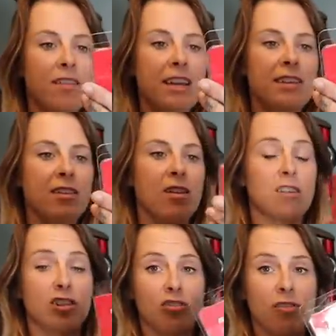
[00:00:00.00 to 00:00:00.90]
These
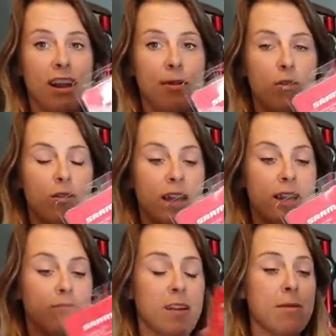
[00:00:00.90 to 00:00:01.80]
are SRAM
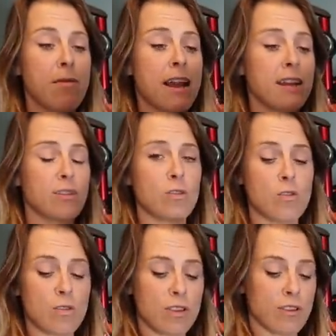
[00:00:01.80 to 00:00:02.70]
organic brake pads.
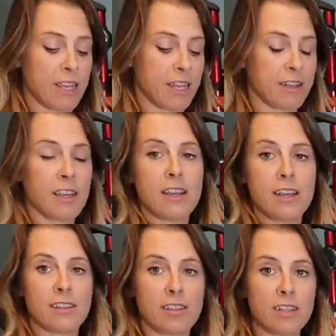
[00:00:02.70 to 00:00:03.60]
All you need
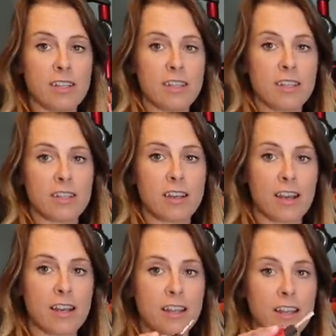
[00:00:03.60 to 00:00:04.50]
is a teeny
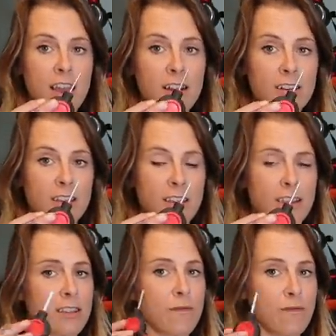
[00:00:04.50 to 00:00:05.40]
tiny Allen
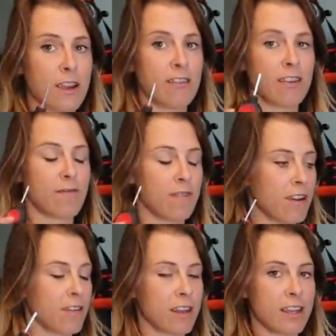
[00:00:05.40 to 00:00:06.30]
key. It's very,
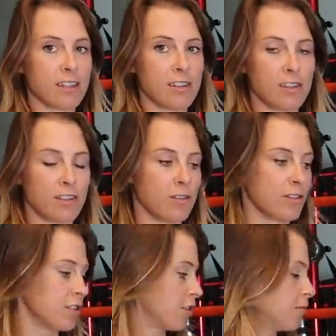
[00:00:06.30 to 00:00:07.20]
very easy to do.
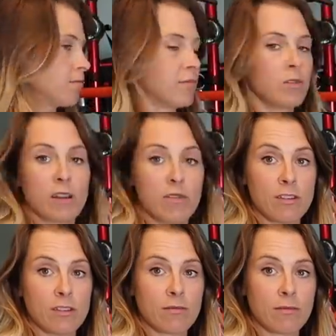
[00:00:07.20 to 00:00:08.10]
So you wanna have a
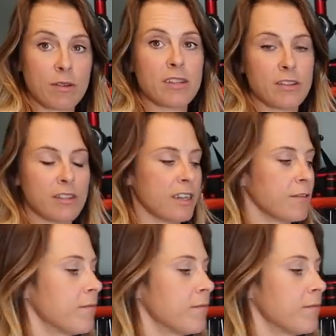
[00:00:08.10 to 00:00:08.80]
look? I'm gonna do it now.